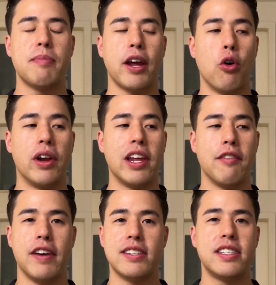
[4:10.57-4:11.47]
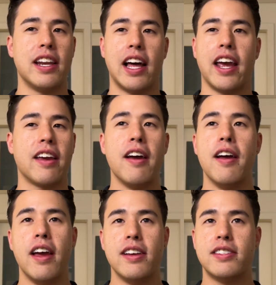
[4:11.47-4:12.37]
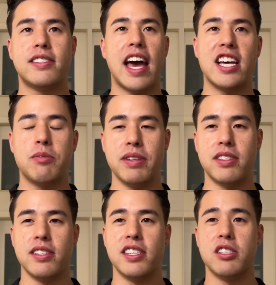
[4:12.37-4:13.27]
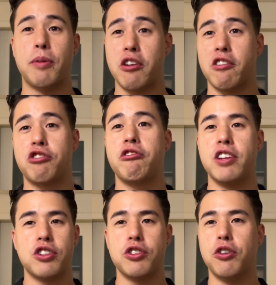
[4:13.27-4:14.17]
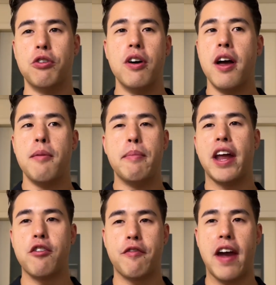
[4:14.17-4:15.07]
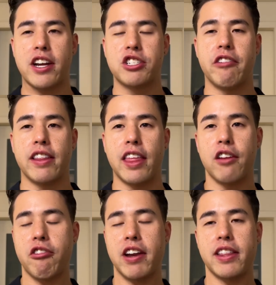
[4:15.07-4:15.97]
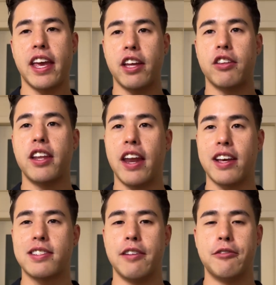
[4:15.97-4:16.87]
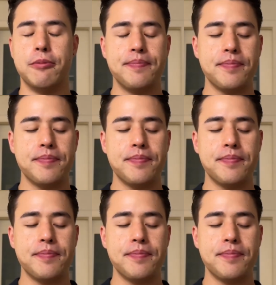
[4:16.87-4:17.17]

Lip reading: might only invest in like SaaS businesses, but you're a traditional manufacturing thing trying to take it to the next level,